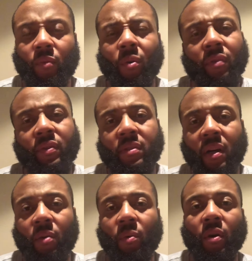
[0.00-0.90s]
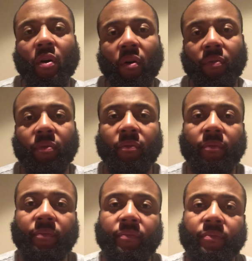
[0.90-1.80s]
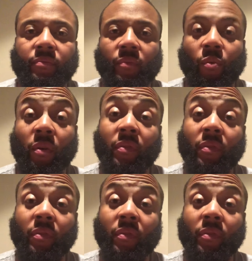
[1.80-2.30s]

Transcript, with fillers: What if it's not a one-off? What